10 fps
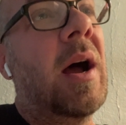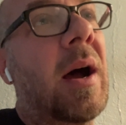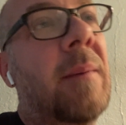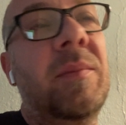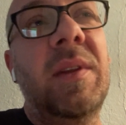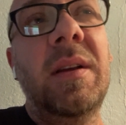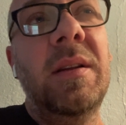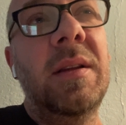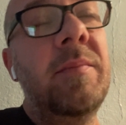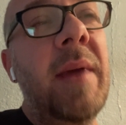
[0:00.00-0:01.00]

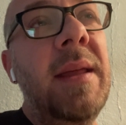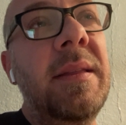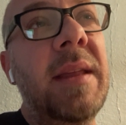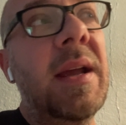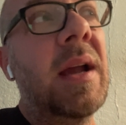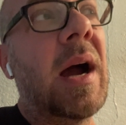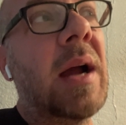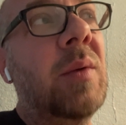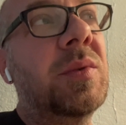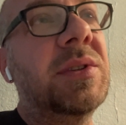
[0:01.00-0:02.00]
The main thing
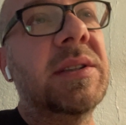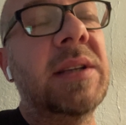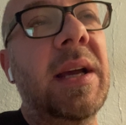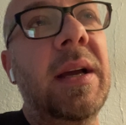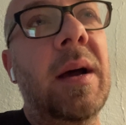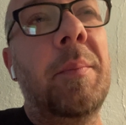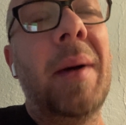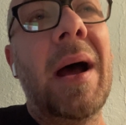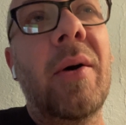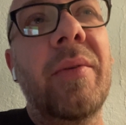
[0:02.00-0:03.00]
I would say
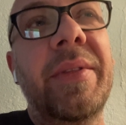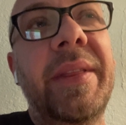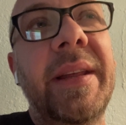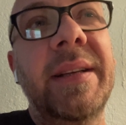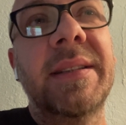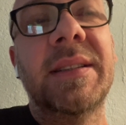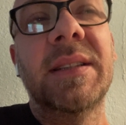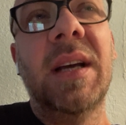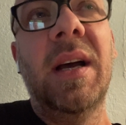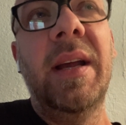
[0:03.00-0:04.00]
about this
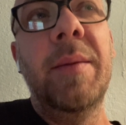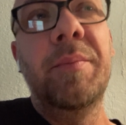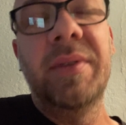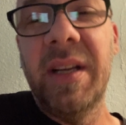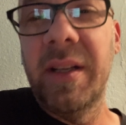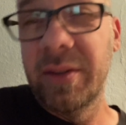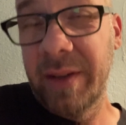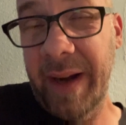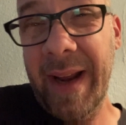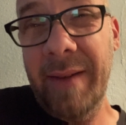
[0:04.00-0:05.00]
in particular,
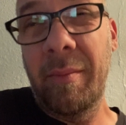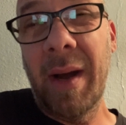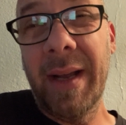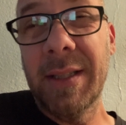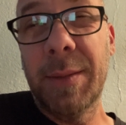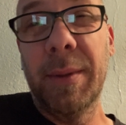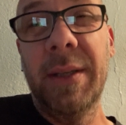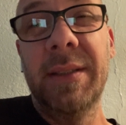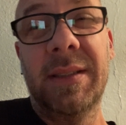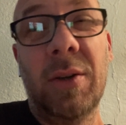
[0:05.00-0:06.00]
and my
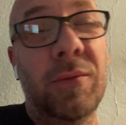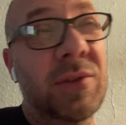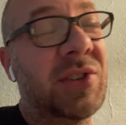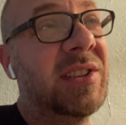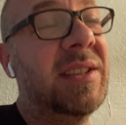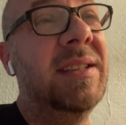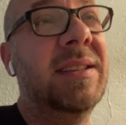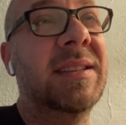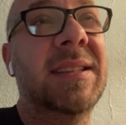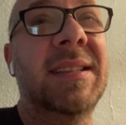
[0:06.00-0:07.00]
experience
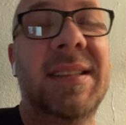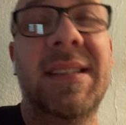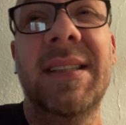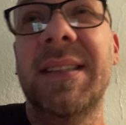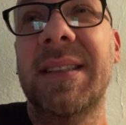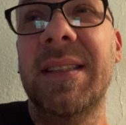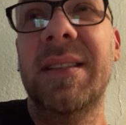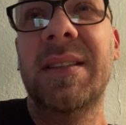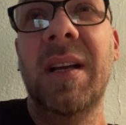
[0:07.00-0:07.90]
overseas, is the